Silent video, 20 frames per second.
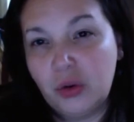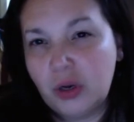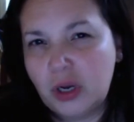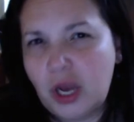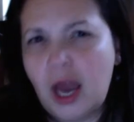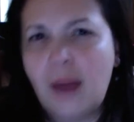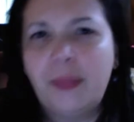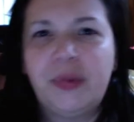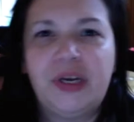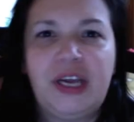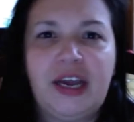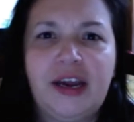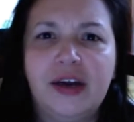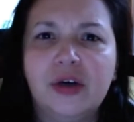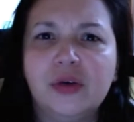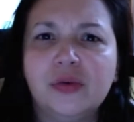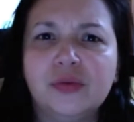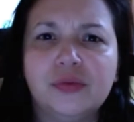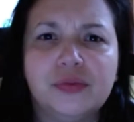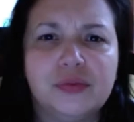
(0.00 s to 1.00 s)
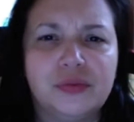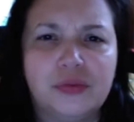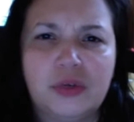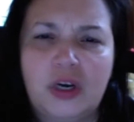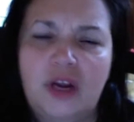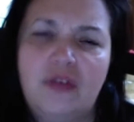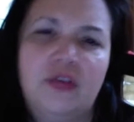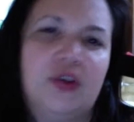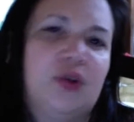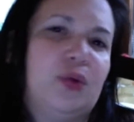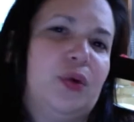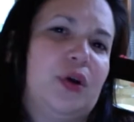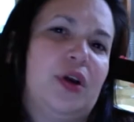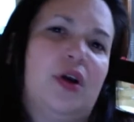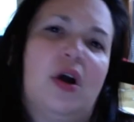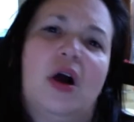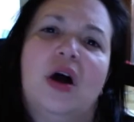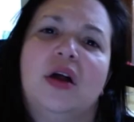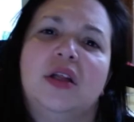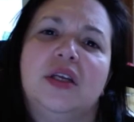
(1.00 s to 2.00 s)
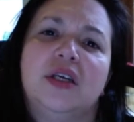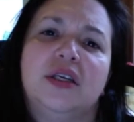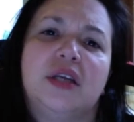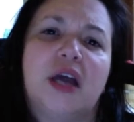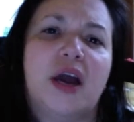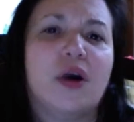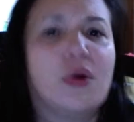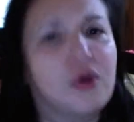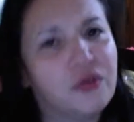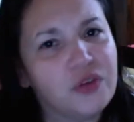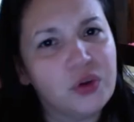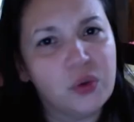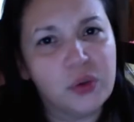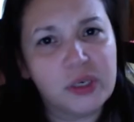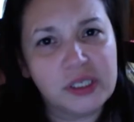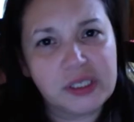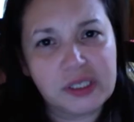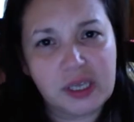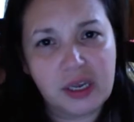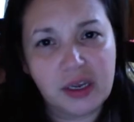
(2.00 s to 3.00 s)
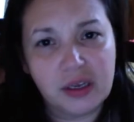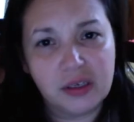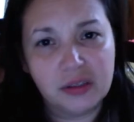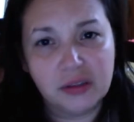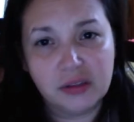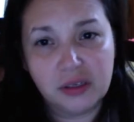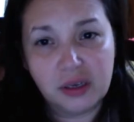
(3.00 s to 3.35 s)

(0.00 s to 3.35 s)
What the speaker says: copping out, whatever you want to call it, however you want to say it.